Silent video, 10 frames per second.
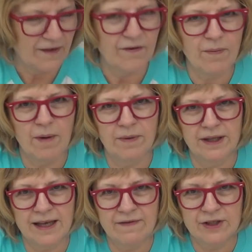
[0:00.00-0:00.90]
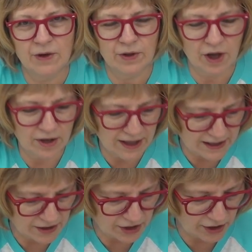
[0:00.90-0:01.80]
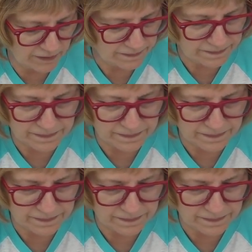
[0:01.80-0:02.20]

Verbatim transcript: From our Believe sew along last year.